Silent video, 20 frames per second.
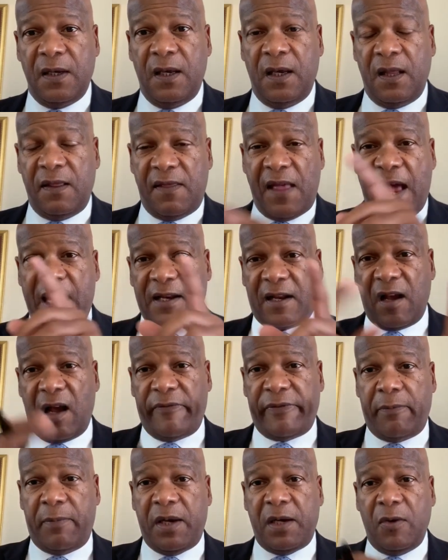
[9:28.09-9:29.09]
And that
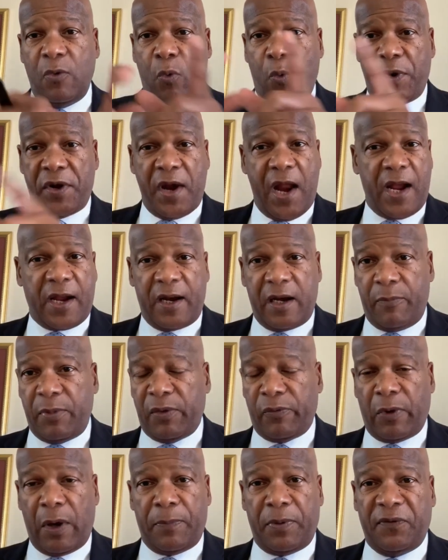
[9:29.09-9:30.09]
government, we're not going to be
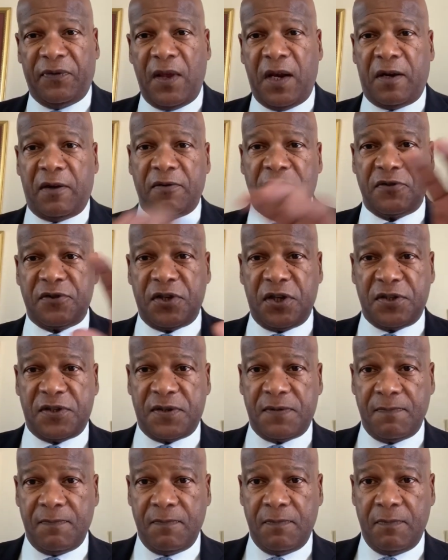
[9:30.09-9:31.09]
represented. It's just